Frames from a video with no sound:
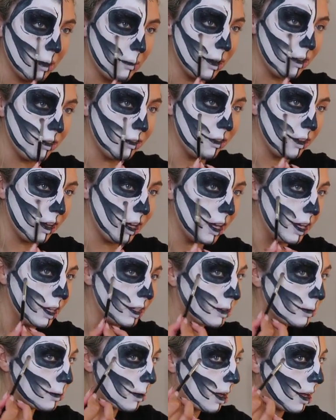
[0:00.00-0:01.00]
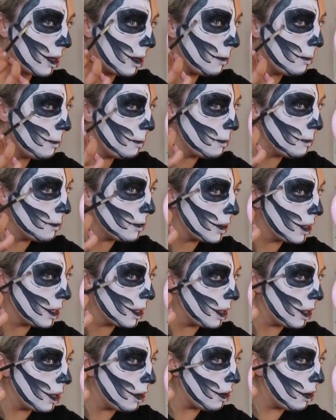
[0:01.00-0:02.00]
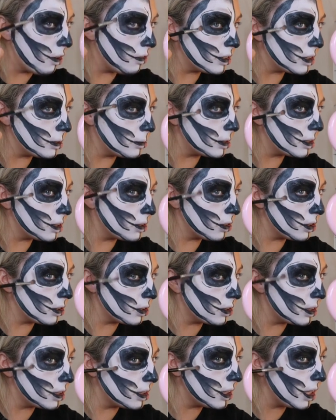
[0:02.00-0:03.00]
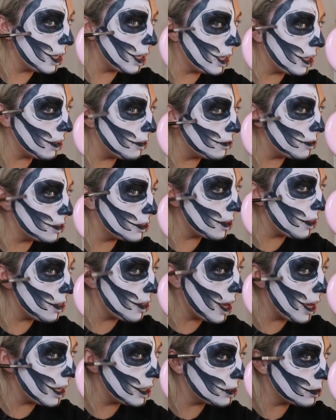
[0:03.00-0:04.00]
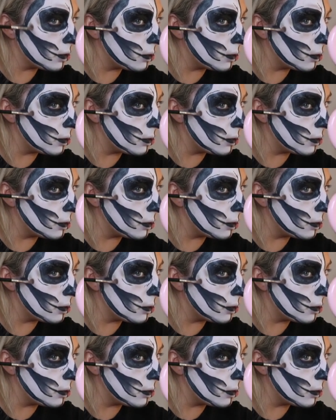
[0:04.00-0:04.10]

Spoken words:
than my first one. Obviously we've still got to do the teeth, so that is